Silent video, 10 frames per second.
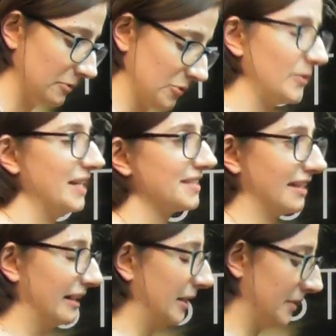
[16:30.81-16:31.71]
was quite
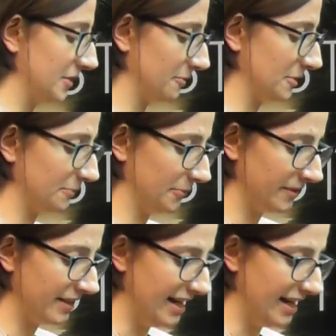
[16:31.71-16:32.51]
scary when she was born,